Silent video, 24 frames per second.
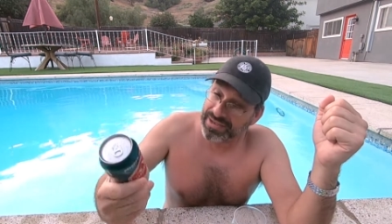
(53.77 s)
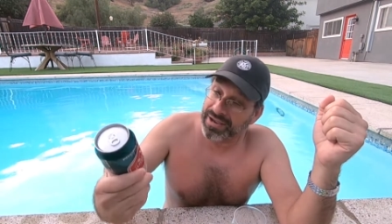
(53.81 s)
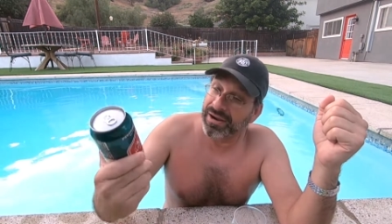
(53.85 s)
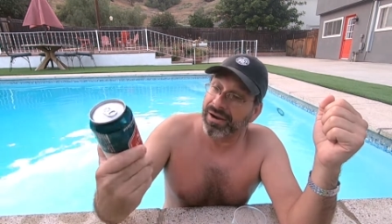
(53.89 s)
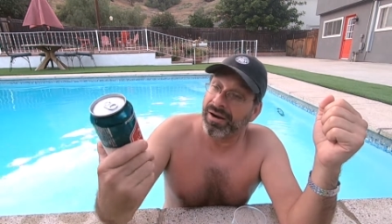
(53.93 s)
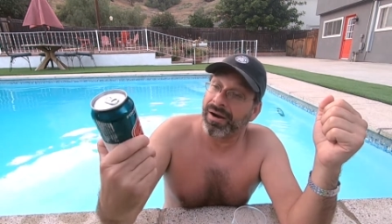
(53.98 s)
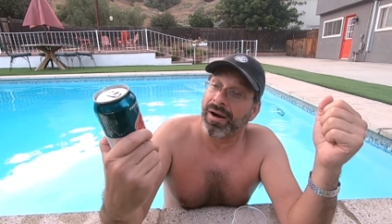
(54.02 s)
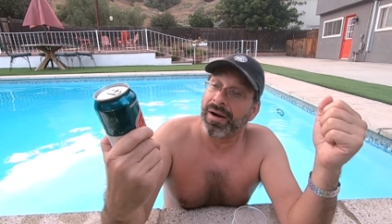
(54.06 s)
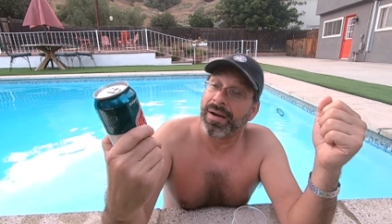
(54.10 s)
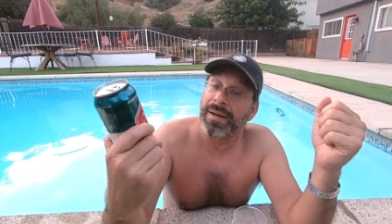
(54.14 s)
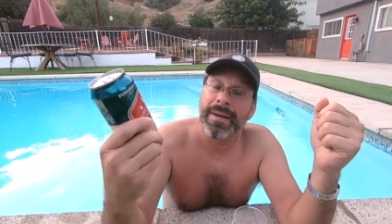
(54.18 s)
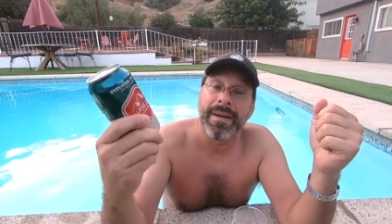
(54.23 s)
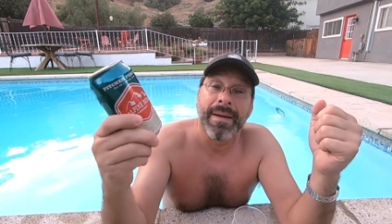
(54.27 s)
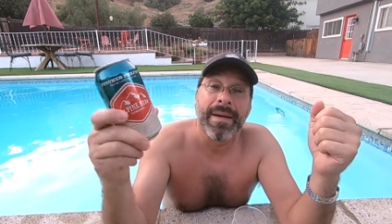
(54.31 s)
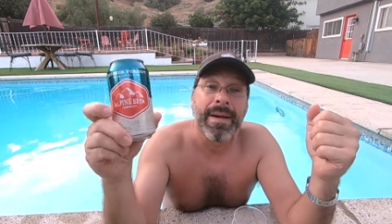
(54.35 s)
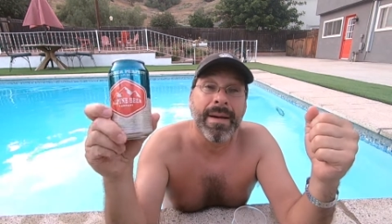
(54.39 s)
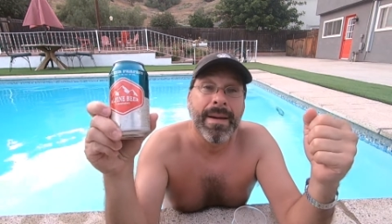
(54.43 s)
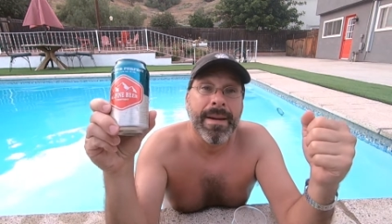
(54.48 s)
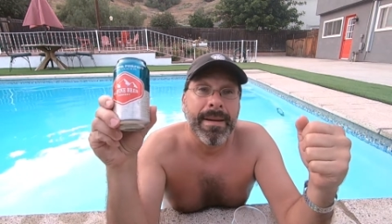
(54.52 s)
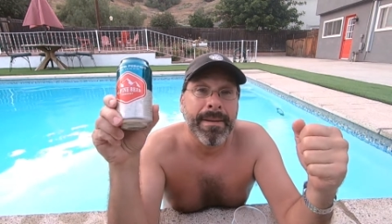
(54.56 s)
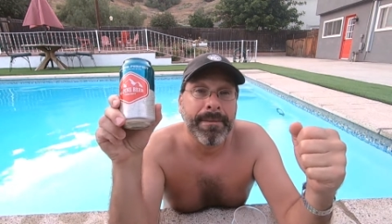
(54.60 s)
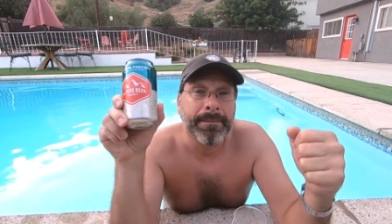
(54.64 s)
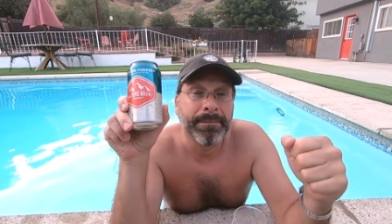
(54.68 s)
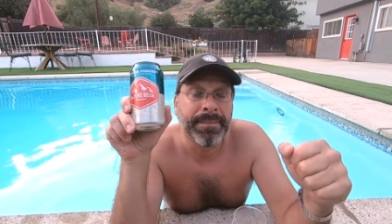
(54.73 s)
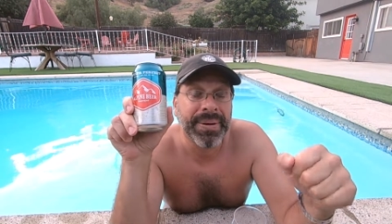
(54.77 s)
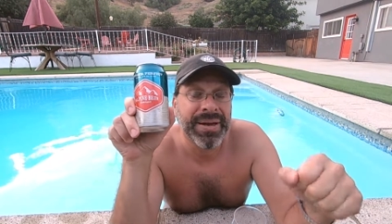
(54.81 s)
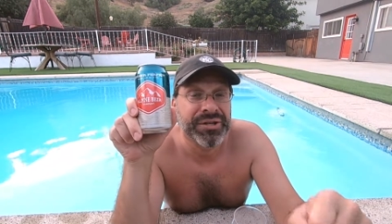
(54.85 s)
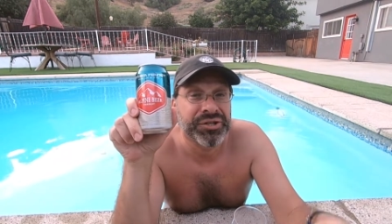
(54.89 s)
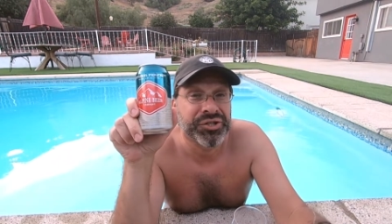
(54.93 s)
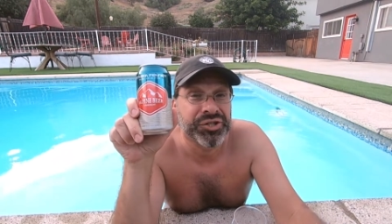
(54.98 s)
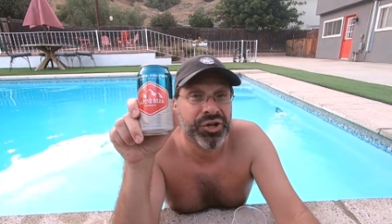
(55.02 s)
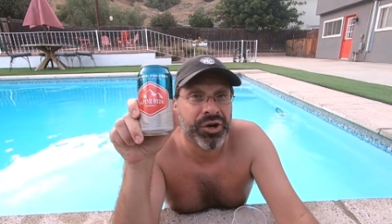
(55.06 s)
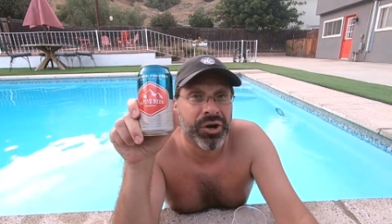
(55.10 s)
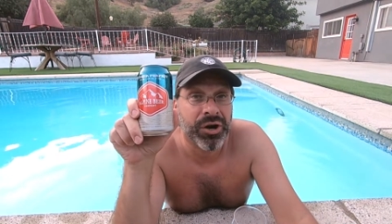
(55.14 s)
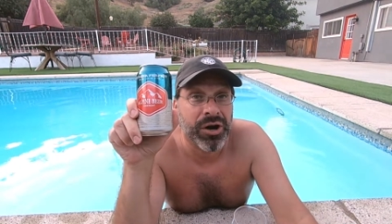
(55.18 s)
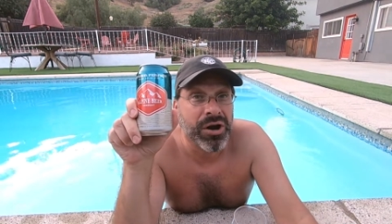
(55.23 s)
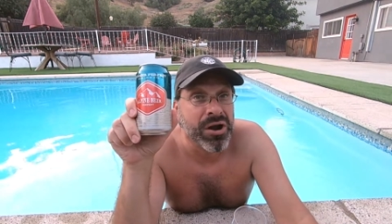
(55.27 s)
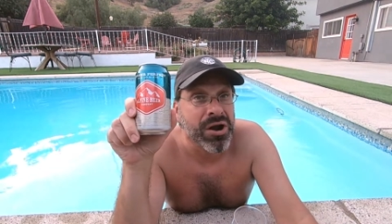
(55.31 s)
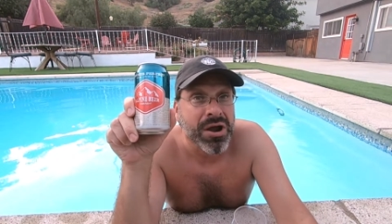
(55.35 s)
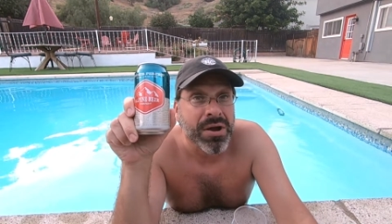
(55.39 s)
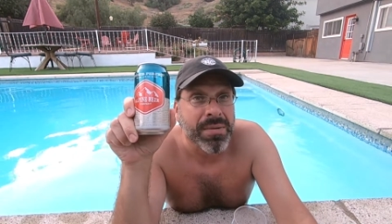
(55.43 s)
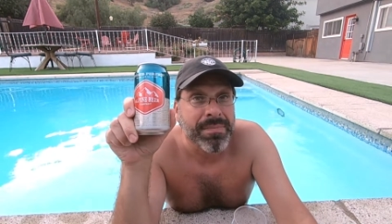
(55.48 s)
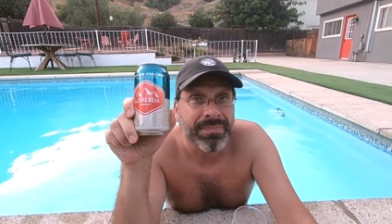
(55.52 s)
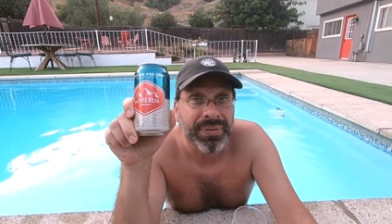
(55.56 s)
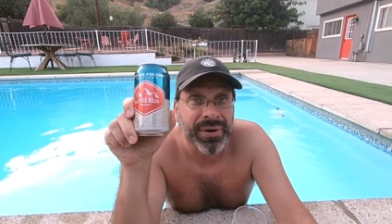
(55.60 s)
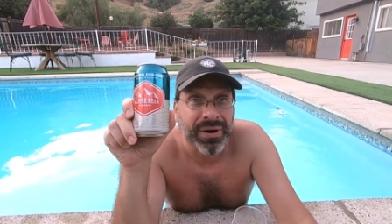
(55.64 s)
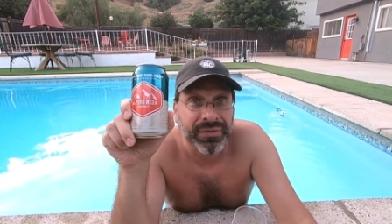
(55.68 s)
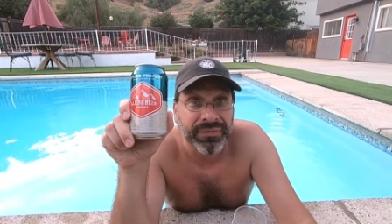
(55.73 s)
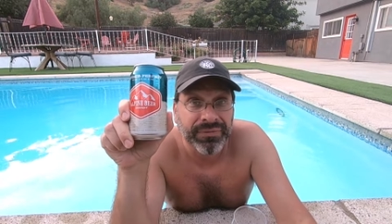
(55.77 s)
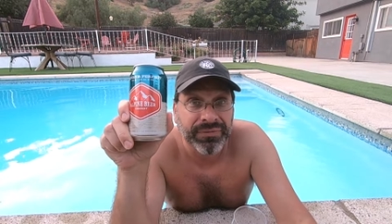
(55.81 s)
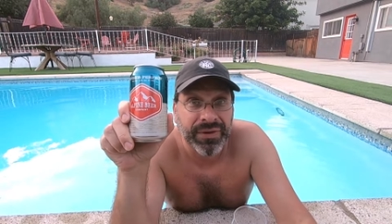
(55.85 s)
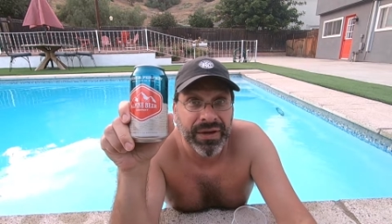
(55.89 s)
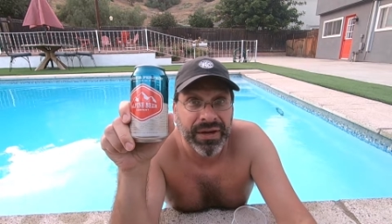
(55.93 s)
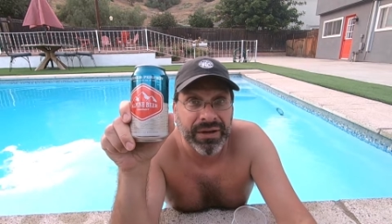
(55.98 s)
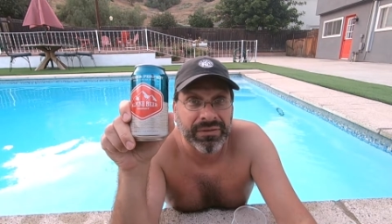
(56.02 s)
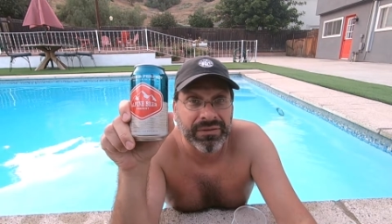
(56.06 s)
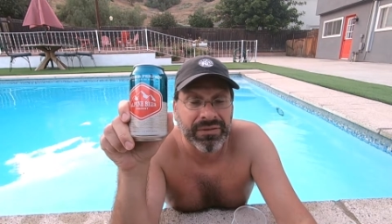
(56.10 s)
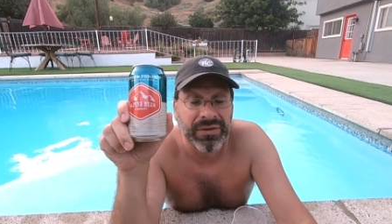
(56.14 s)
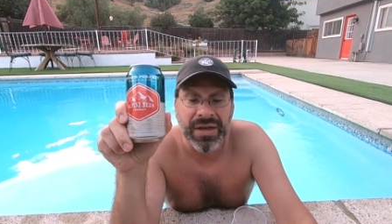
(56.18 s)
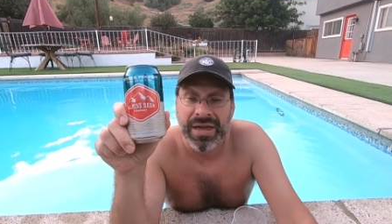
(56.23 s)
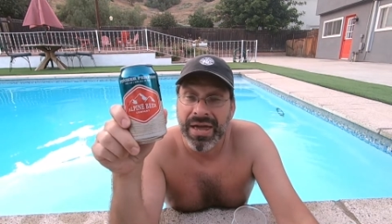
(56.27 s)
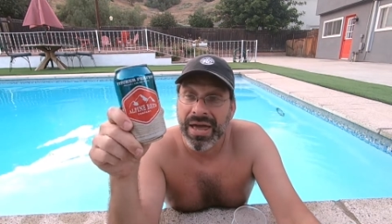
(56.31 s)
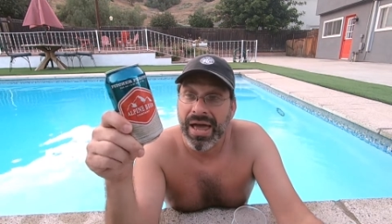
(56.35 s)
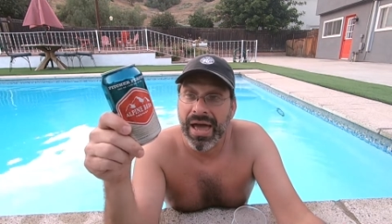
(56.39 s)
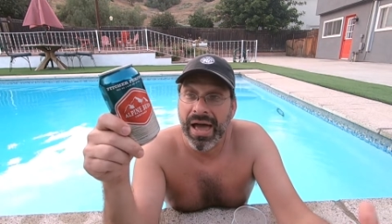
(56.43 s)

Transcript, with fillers: their Pitcher Perfect.